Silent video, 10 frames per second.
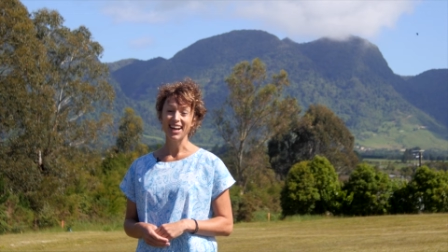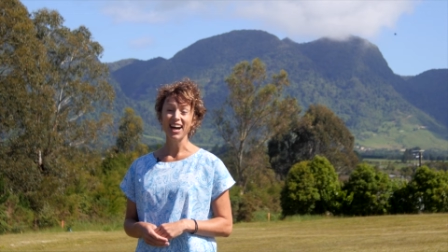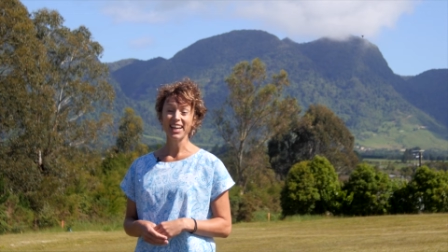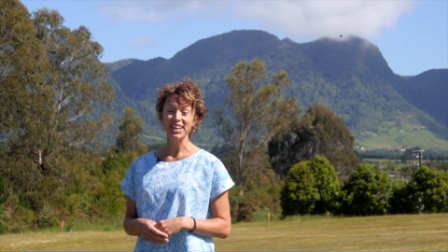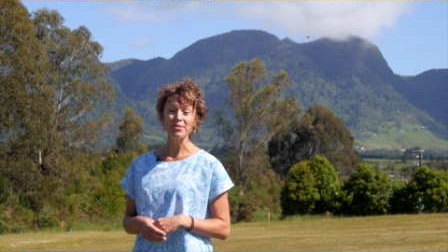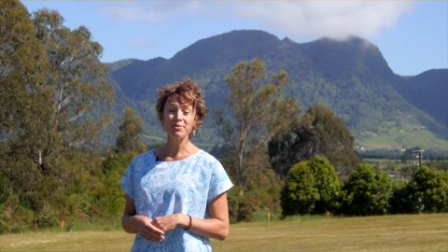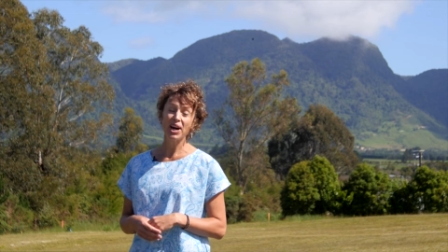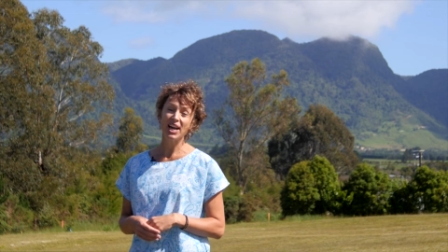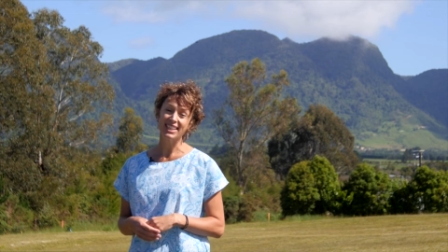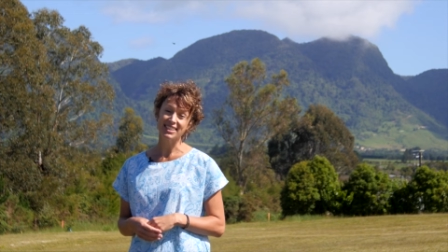Hi, I'm
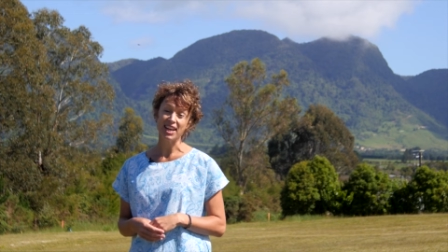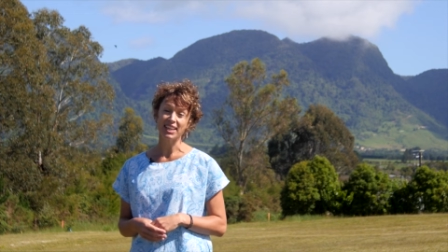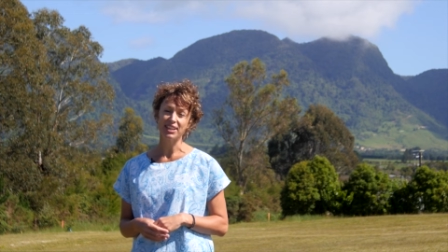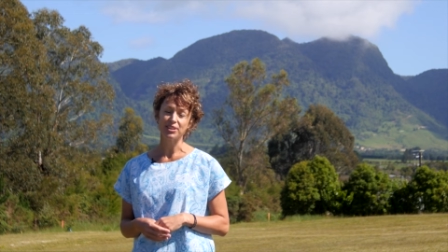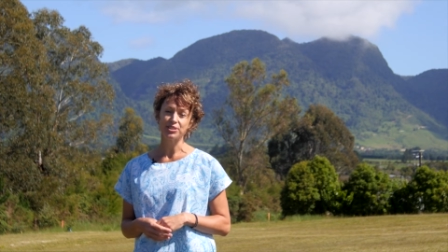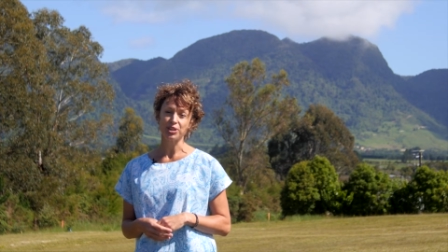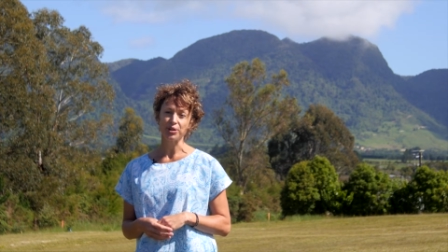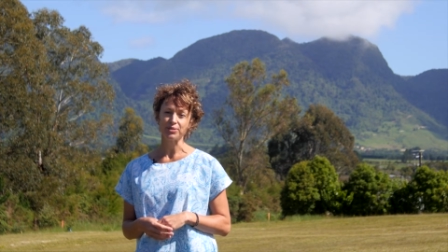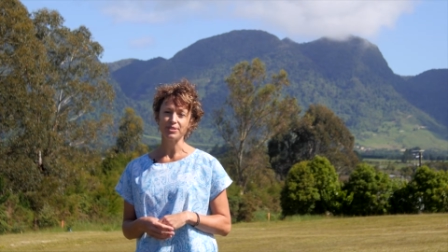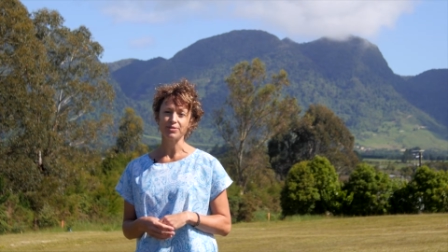Kylie Taiketo
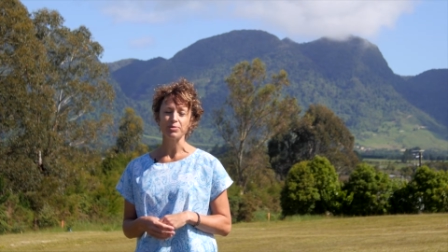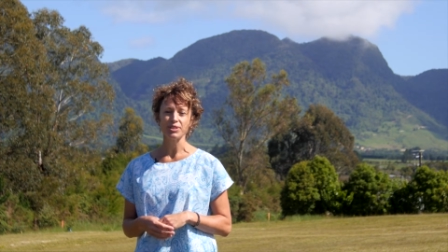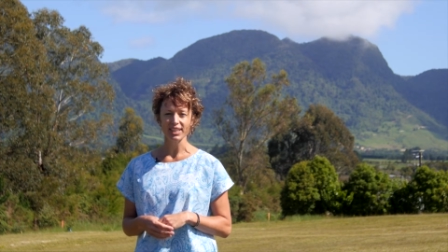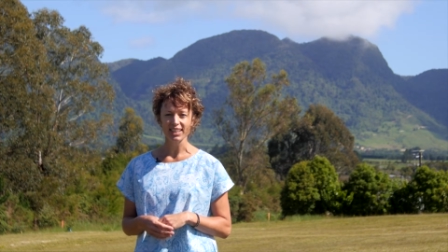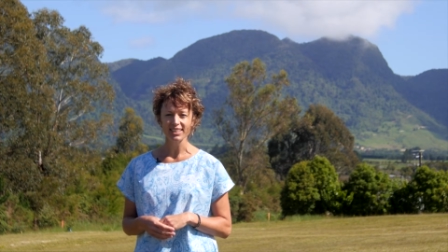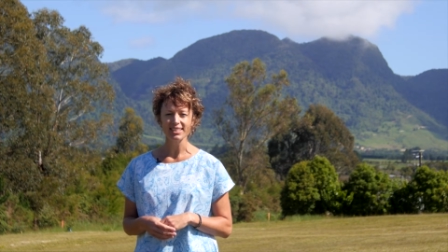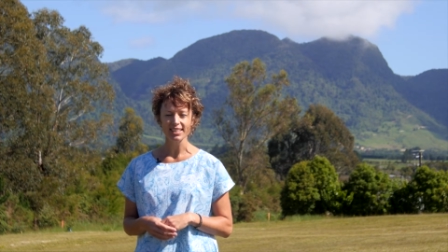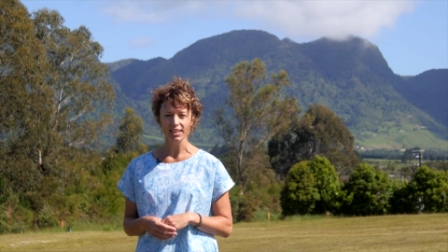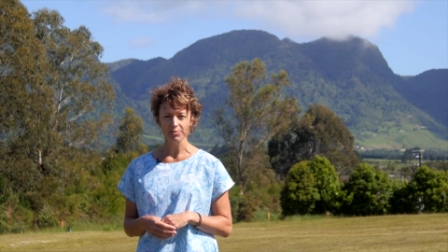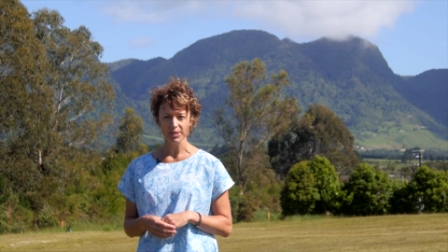Jones from New Zealand
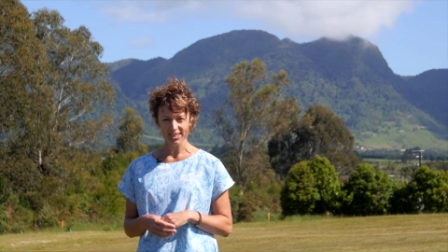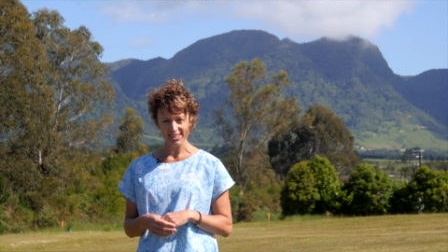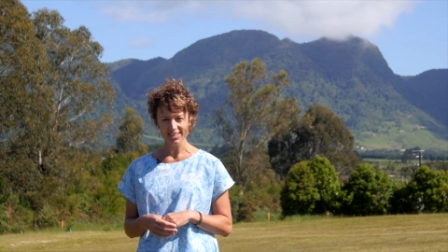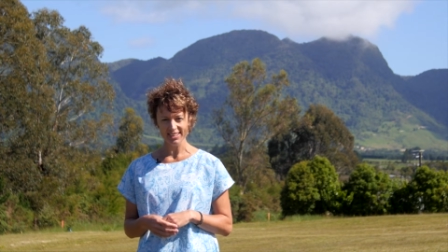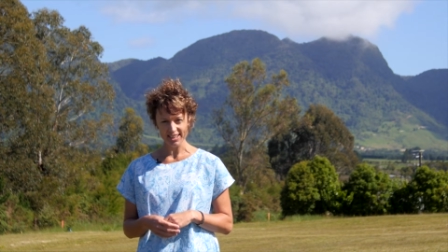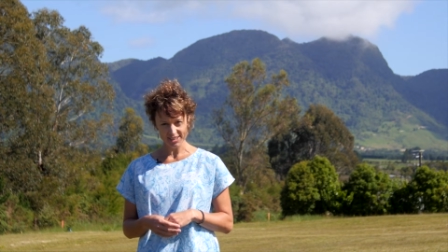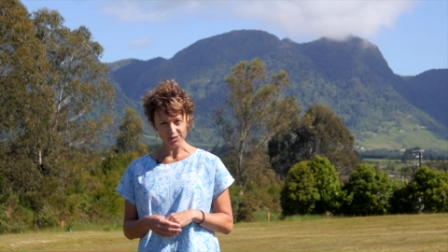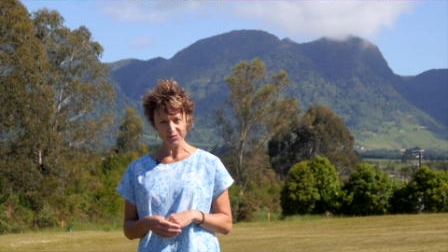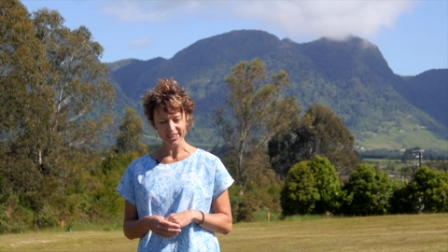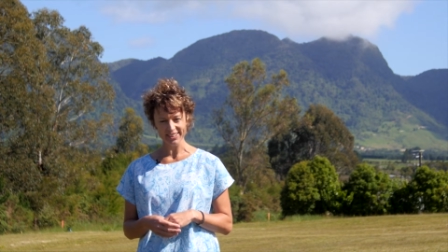Sotheby's
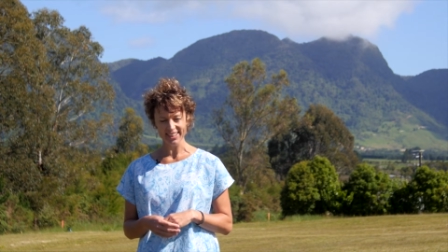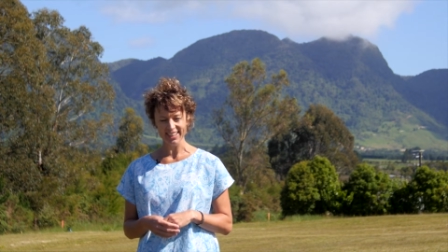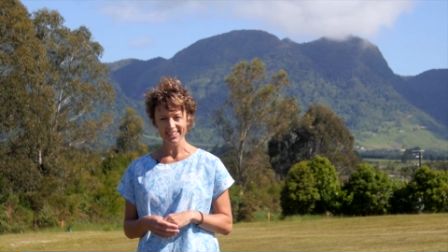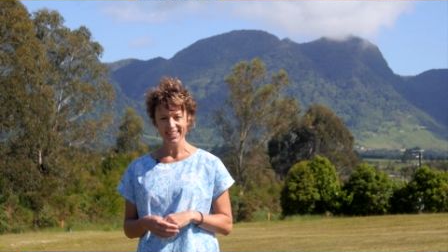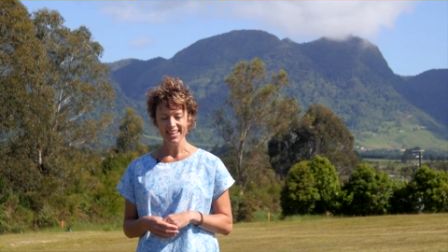International Realty,